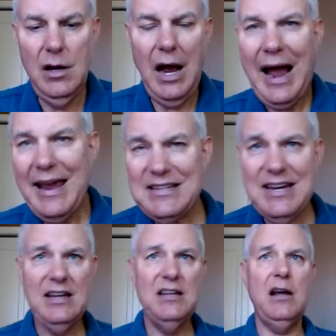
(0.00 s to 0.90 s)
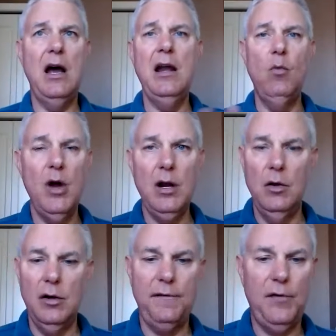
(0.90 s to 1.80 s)
I tend to kind of want to
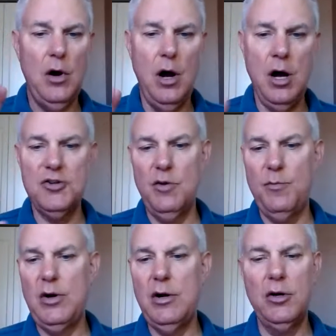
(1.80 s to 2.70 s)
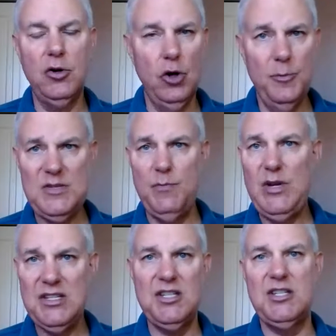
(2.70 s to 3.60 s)
look for entrepreneur groups,
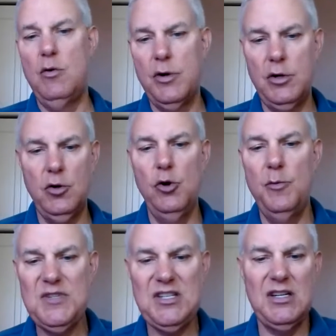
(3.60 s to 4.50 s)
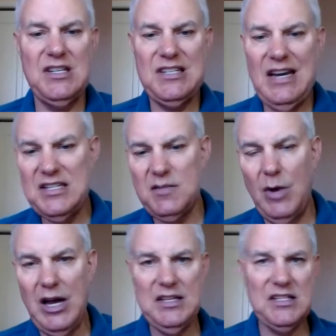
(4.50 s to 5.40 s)
business owner groups, success
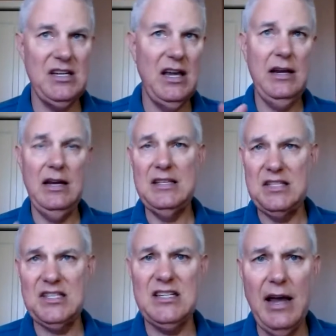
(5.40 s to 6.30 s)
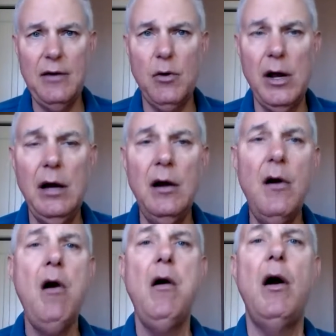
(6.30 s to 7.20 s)
mindset, etc.
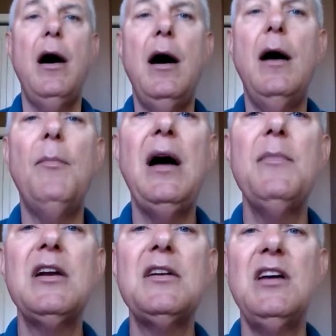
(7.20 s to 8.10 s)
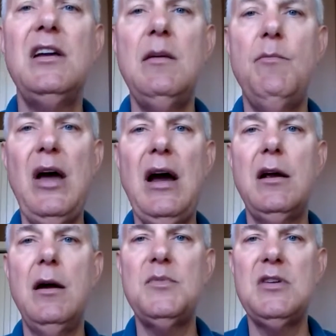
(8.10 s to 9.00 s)
I'm going to take you back
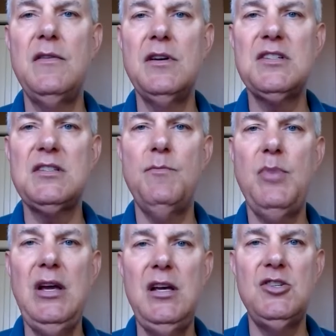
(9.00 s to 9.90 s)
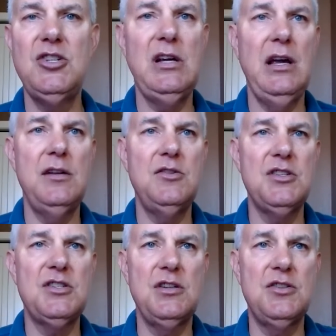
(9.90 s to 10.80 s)
up to this page again
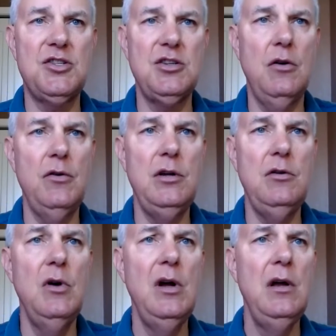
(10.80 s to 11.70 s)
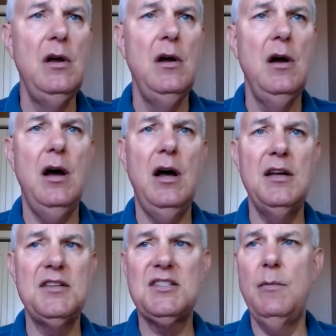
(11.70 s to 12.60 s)
just to show you
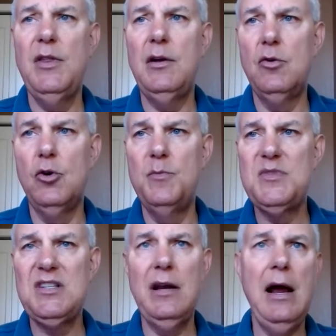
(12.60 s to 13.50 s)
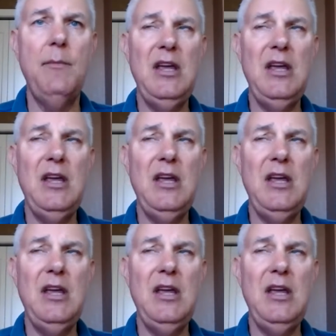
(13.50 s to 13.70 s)
some of the groups that I'm